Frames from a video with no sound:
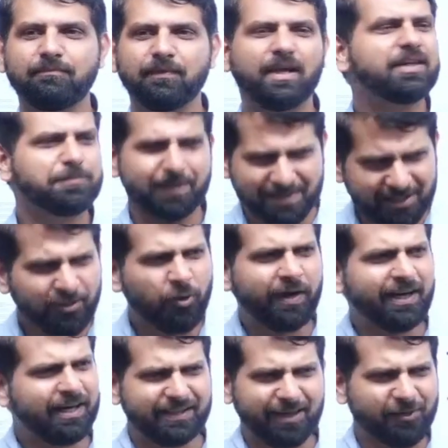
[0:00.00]
especially in
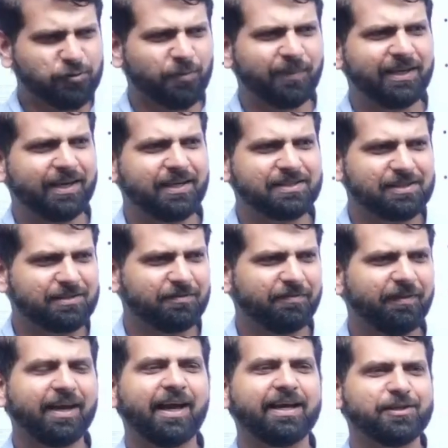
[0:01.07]
Noida, there are so many cases,
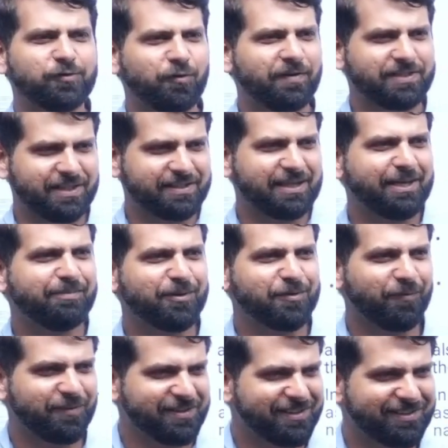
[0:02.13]
fake IS officers, IPS
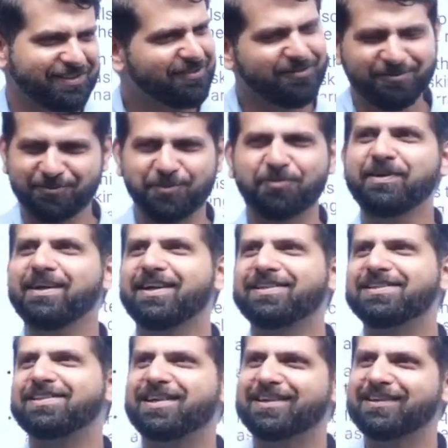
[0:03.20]
officers, so many
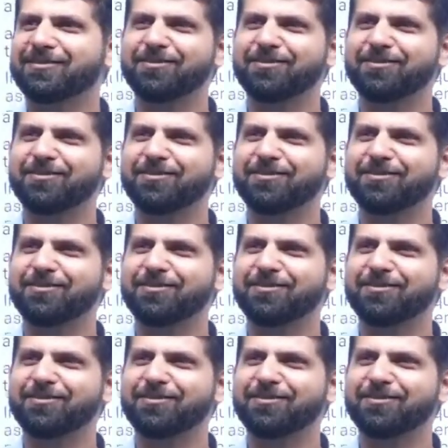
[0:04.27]
cases are there.